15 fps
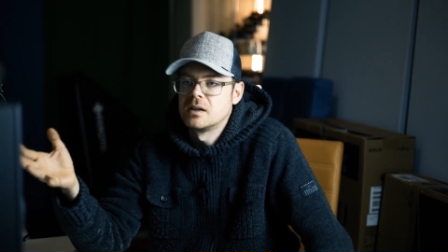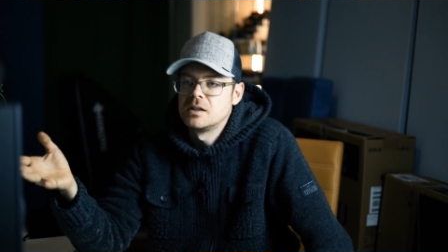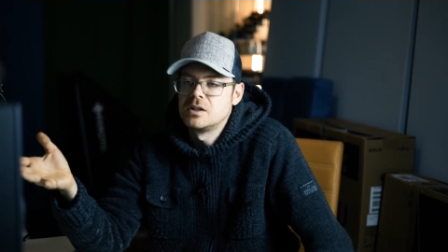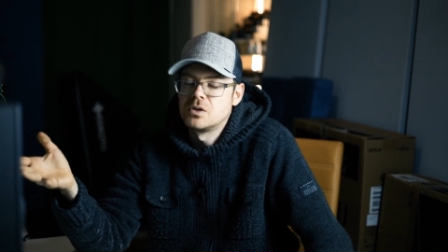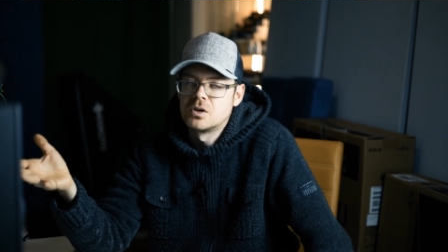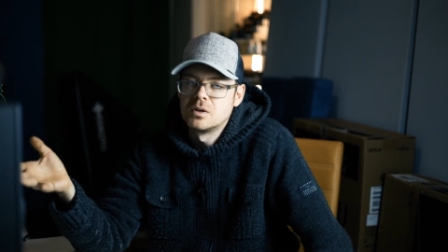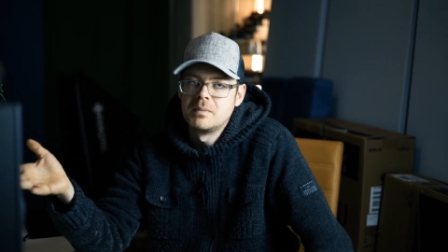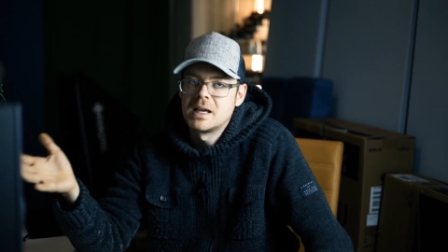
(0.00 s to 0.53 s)

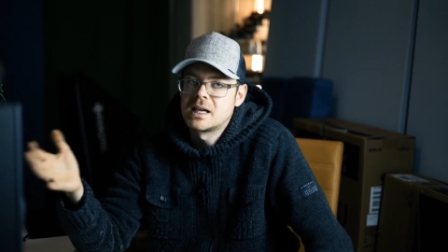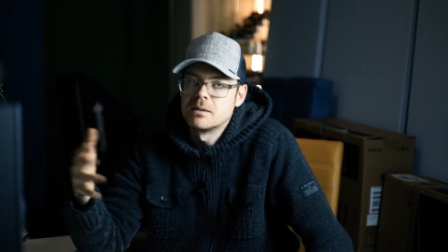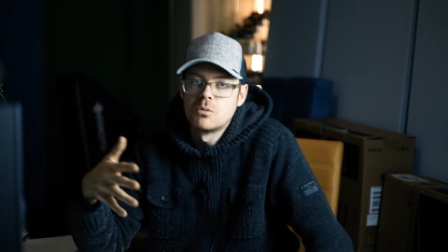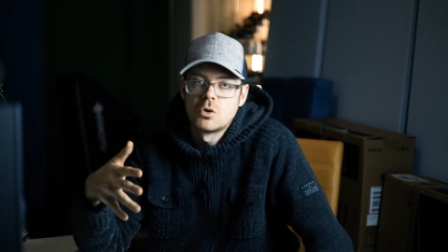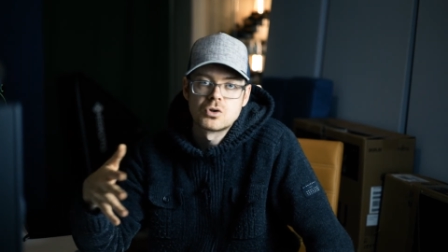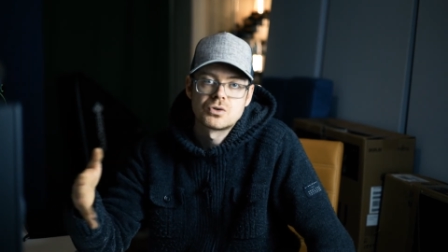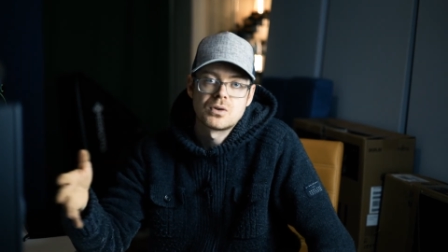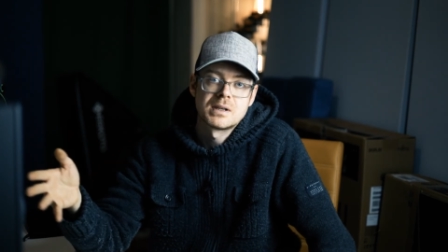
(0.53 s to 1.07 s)
You could make it
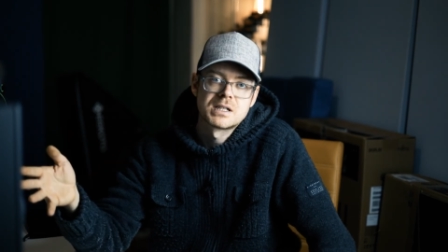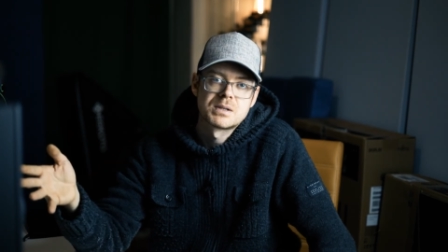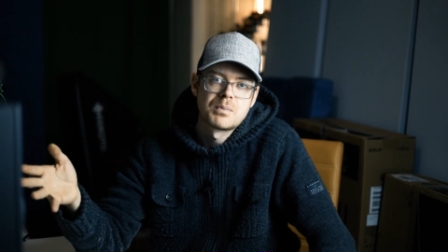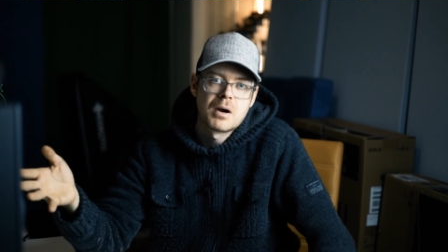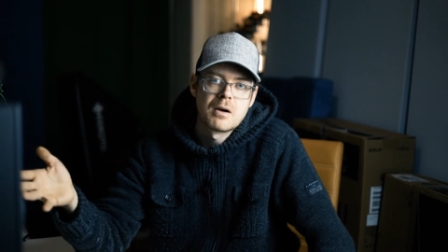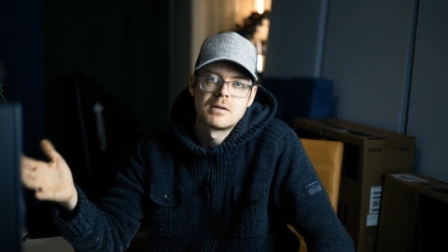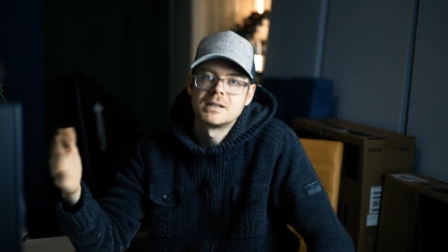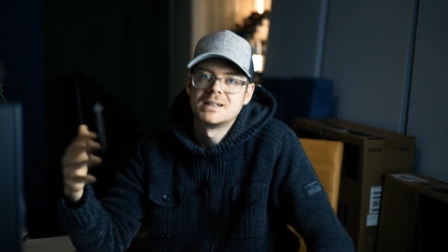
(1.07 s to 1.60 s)
more
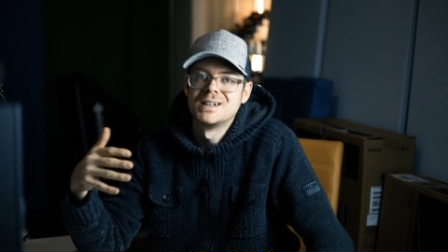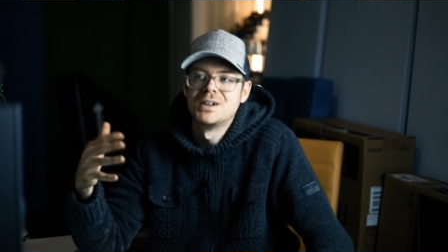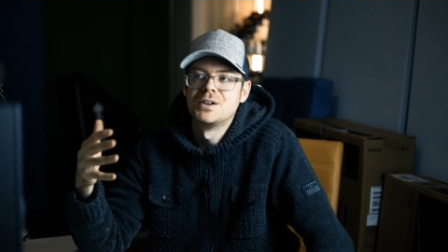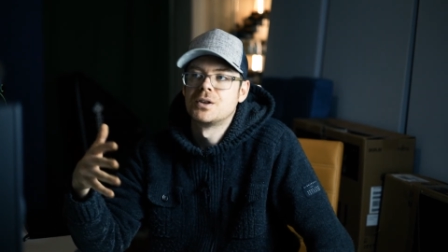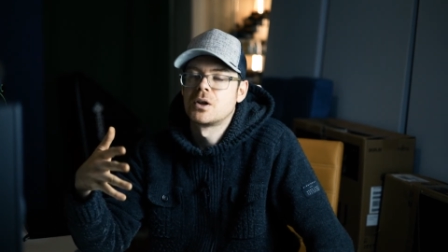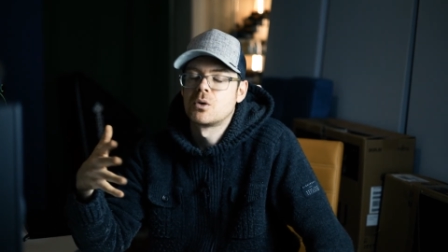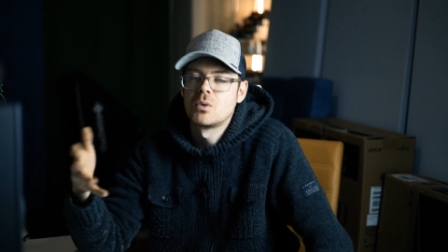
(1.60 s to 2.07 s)
transparent in another